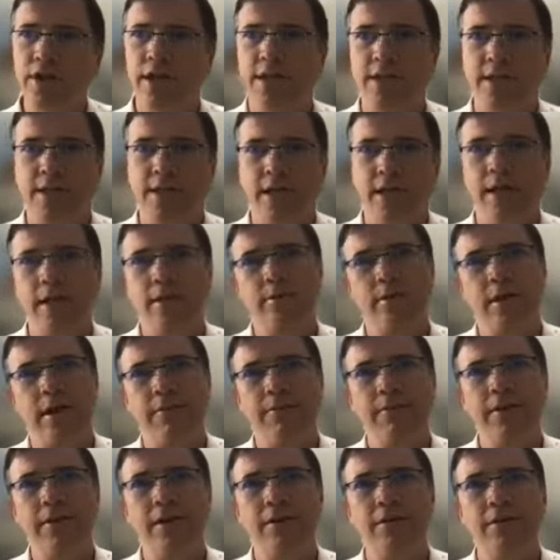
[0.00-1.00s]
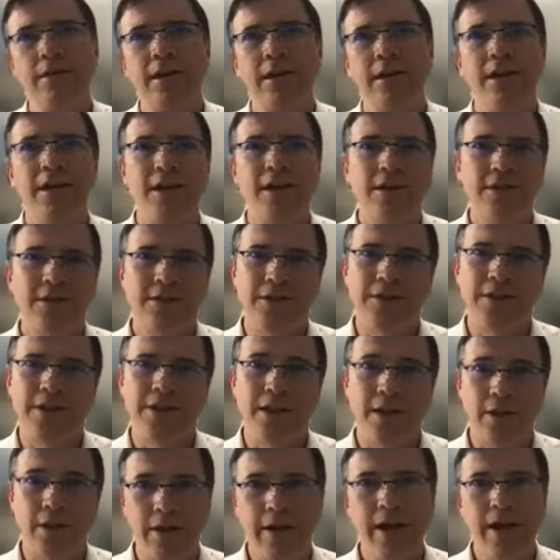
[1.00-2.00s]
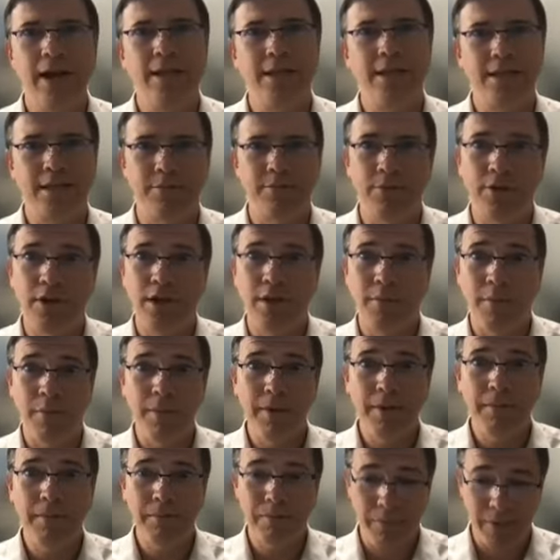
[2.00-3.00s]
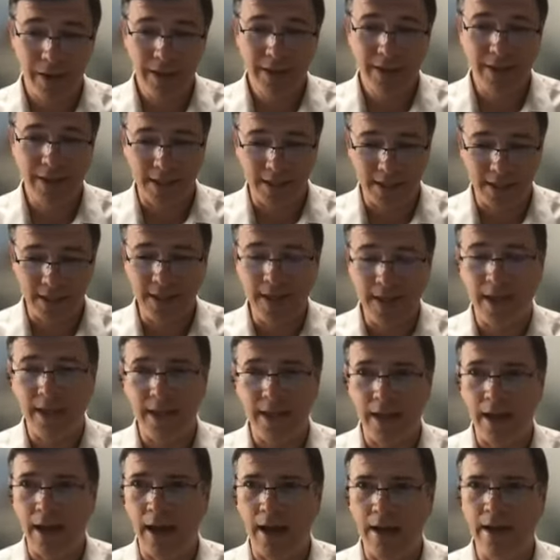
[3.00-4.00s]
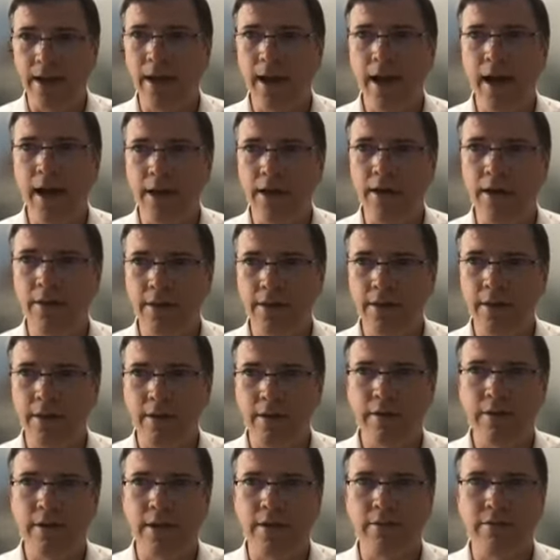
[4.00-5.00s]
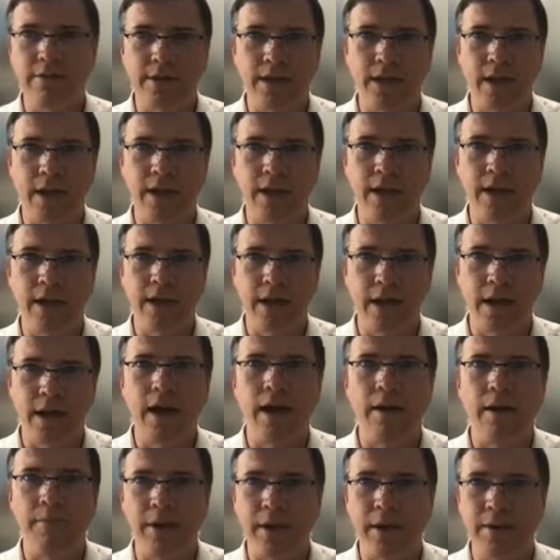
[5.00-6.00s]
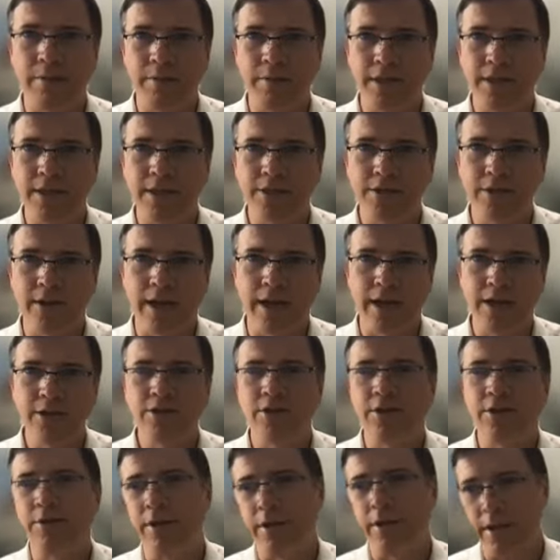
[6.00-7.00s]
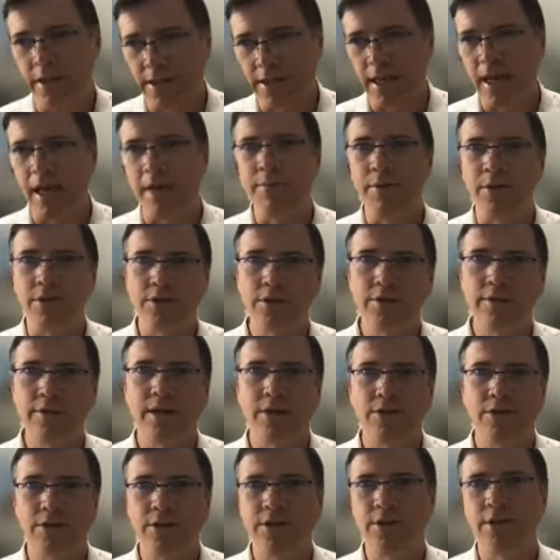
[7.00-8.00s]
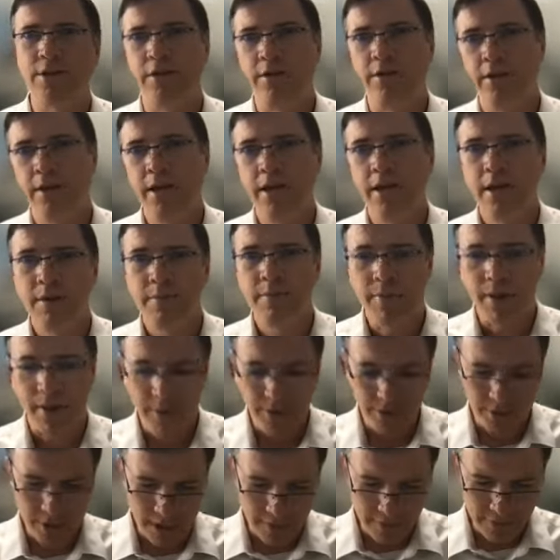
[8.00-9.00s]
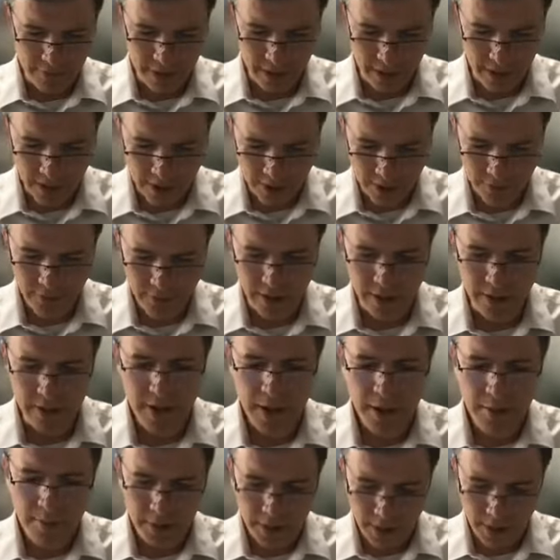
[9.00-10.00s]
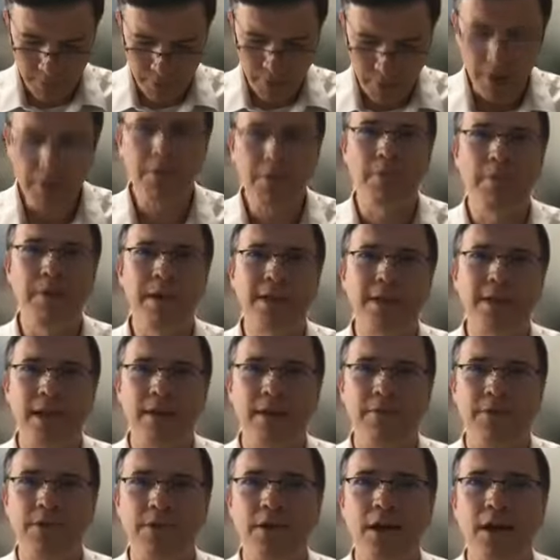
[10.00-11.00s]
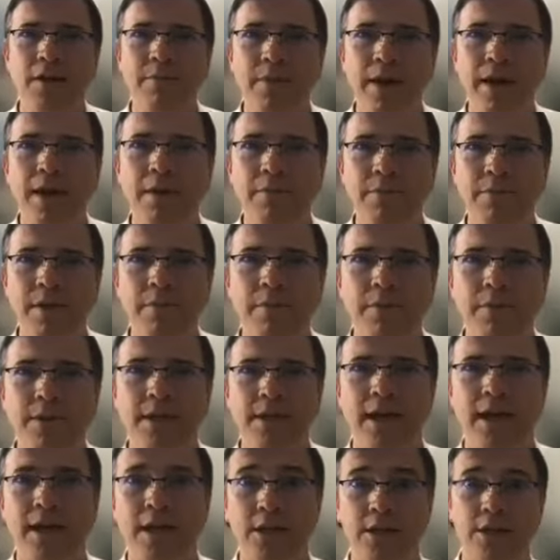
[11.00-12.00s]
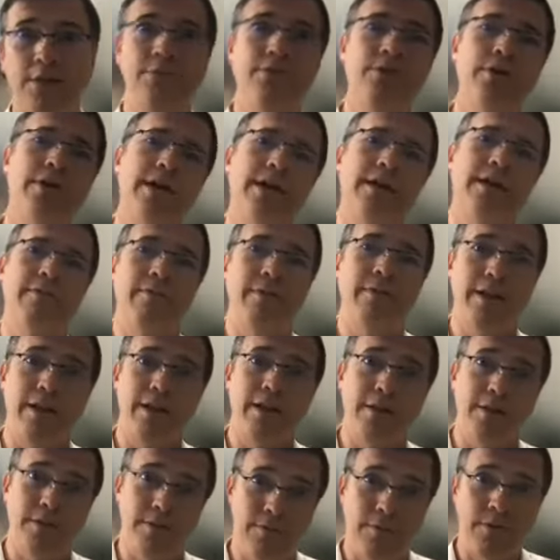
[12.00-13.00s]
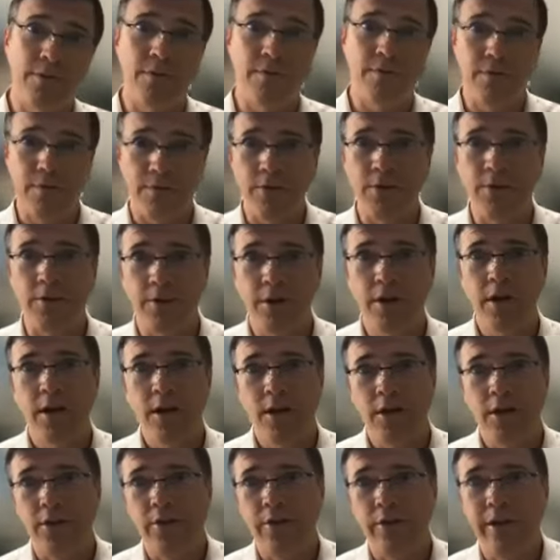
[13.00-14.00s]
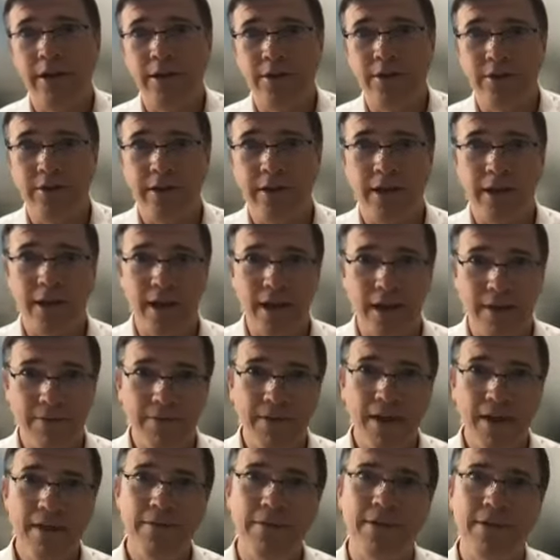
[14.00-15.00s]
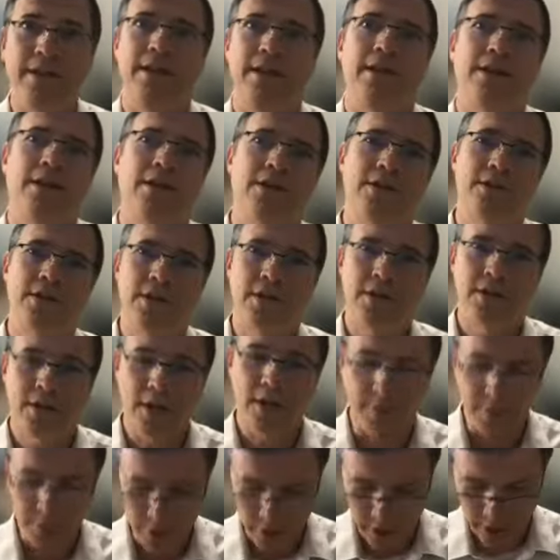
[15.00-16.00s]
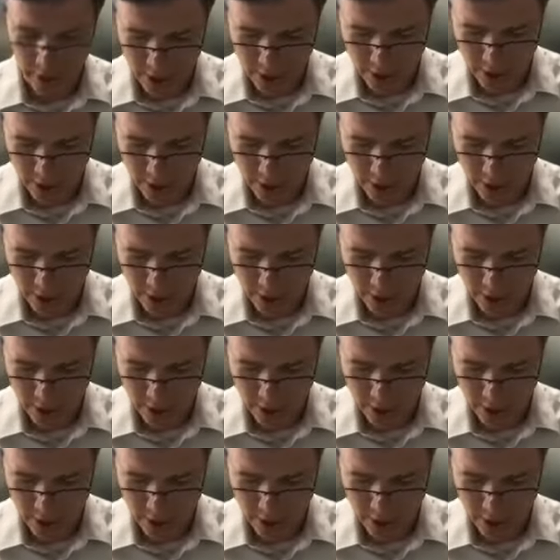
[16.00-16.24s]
shekels in here. That's what I found. So you think, okay, this is a motive miktzas. He's saying, yeah, I know that there, it was. i am admitting to a hundred, and he's claiming two hundred. So maybe you should have to take a shvur. But the problem is that if you start making people take a shvur eh, when they for for doing doing a guy a favor, then they're going to stop doing a